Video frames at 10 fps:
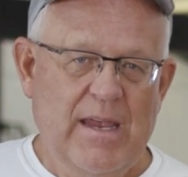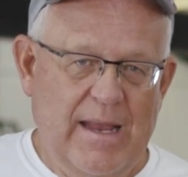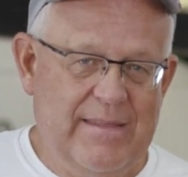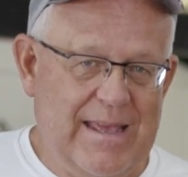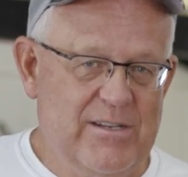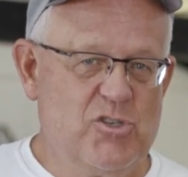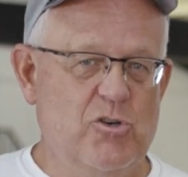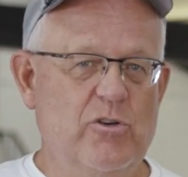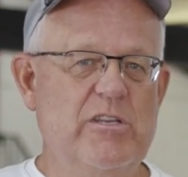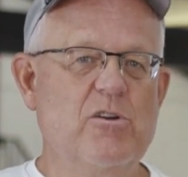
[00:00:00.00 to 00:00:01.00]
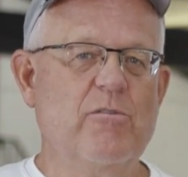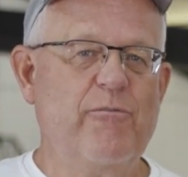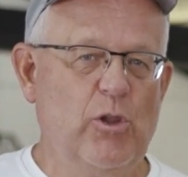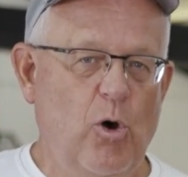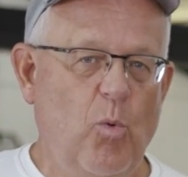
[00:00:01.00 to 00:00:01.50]
And that dirtier
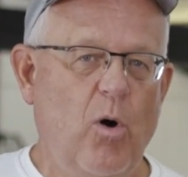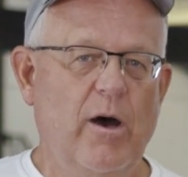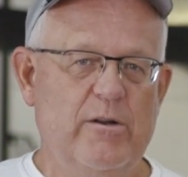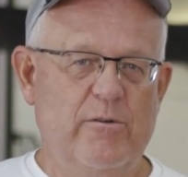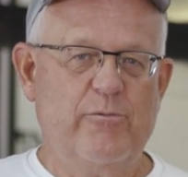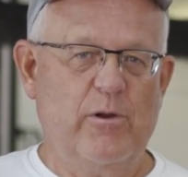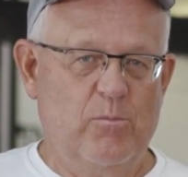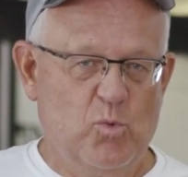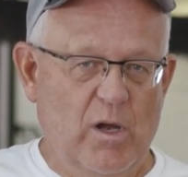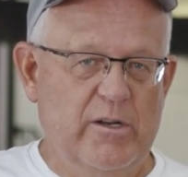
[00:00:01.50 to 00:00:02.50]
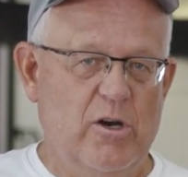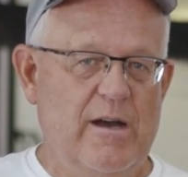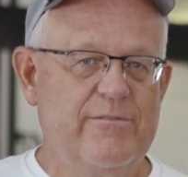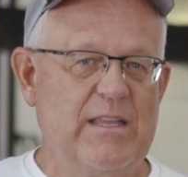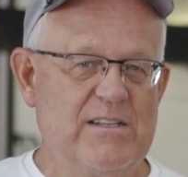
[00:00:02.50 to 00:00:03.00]
flow water from
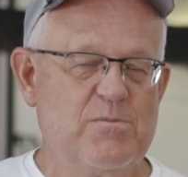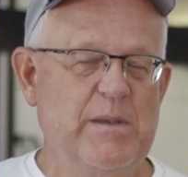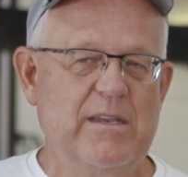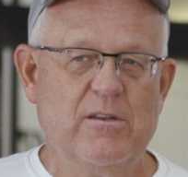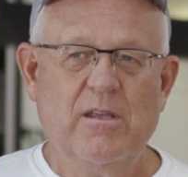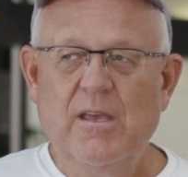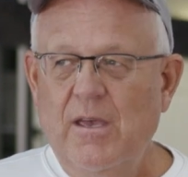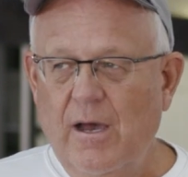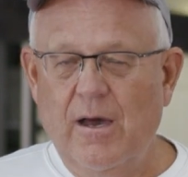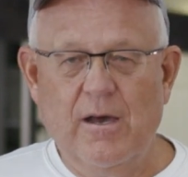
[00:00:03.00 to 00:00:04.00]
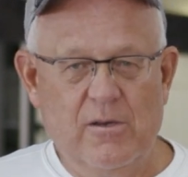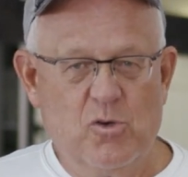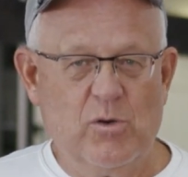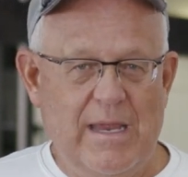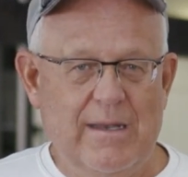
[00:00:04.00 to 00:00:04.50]
runoff that's being uh,
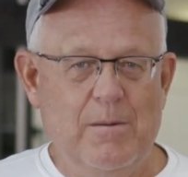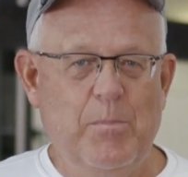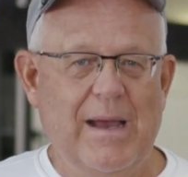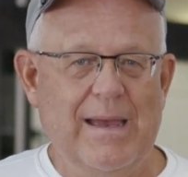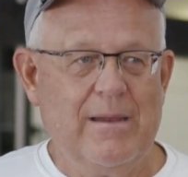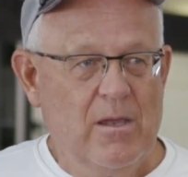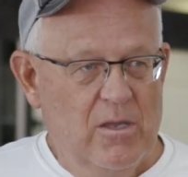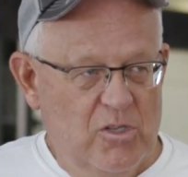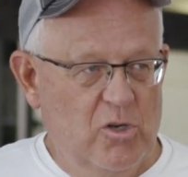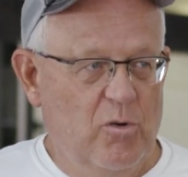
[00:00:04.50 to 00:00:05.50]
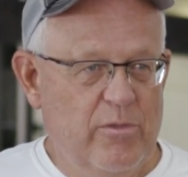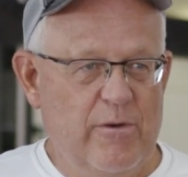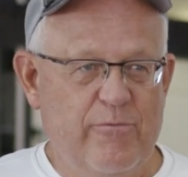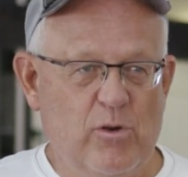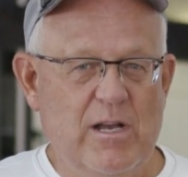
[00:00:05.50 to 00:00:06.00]
created by, you know,
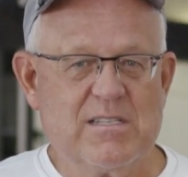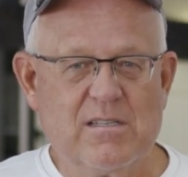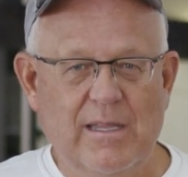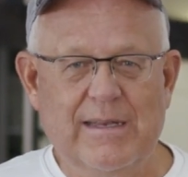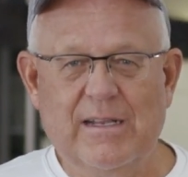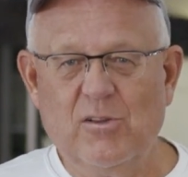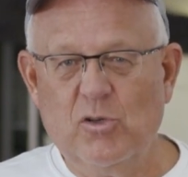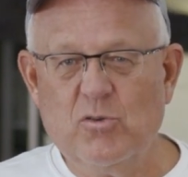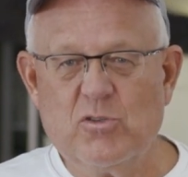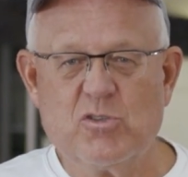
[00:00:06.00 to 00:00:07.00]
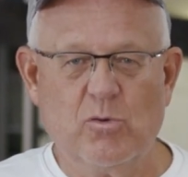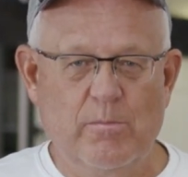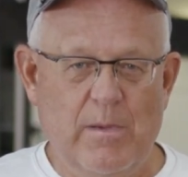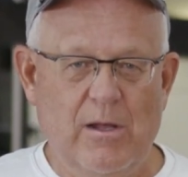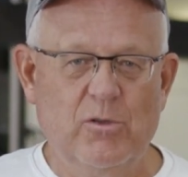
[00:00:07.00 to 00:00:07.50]
the frost letting loose or
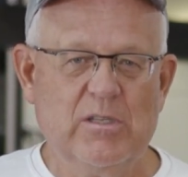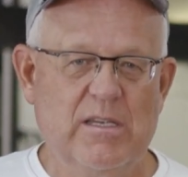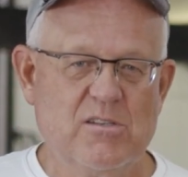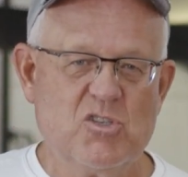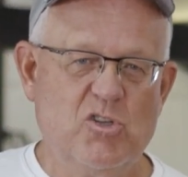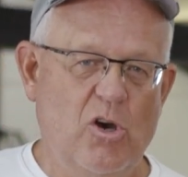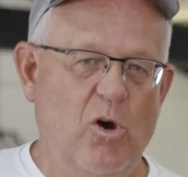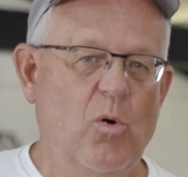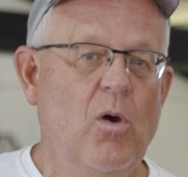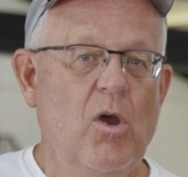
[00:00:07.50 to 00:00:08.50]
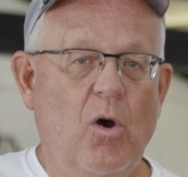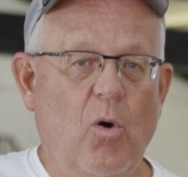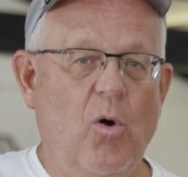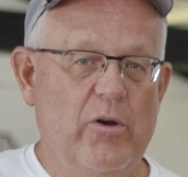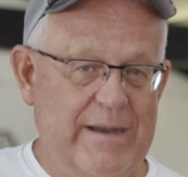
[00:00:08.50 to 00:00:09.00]
melting snow
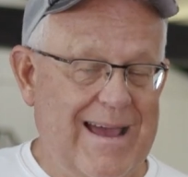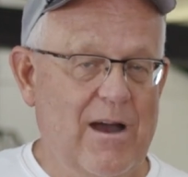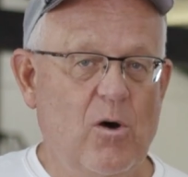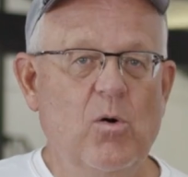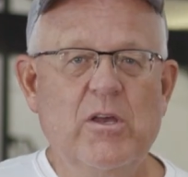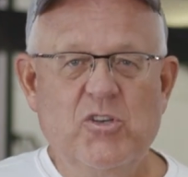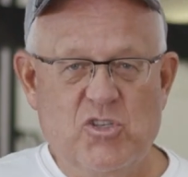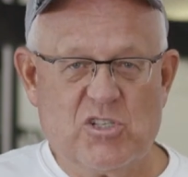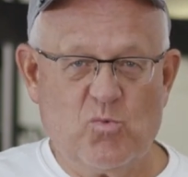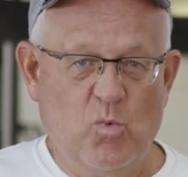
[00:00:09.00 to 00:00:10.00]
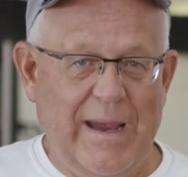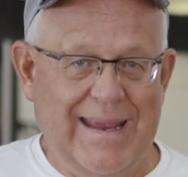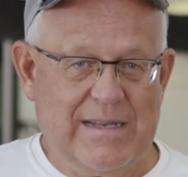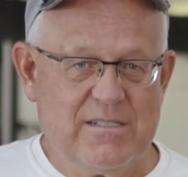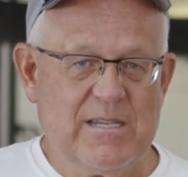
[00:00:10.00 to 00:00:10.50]
or now just
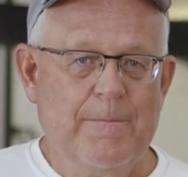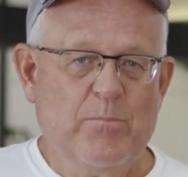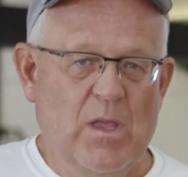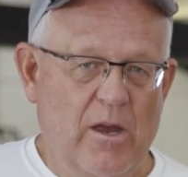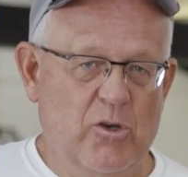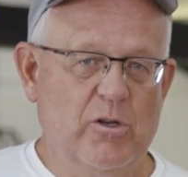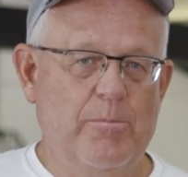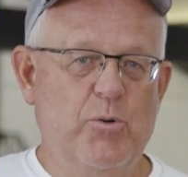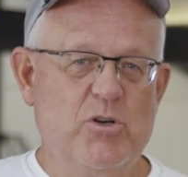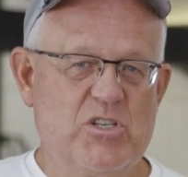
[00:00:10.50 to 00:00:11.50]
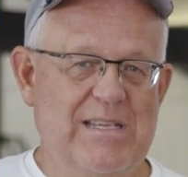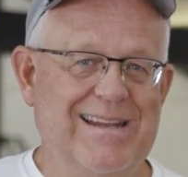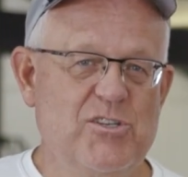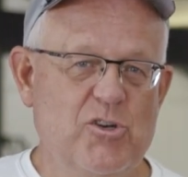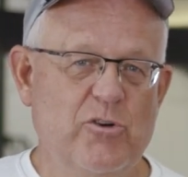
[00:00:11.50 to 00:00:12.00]
rains are going to push
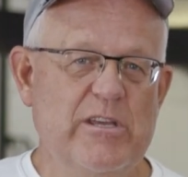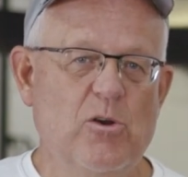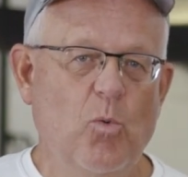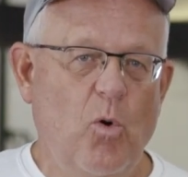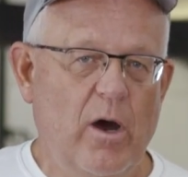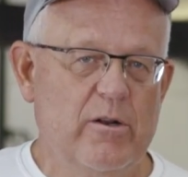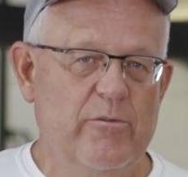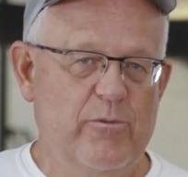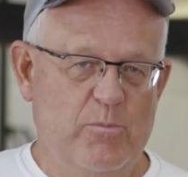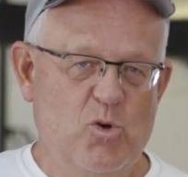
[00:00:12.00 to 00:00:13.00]
that dirtier water from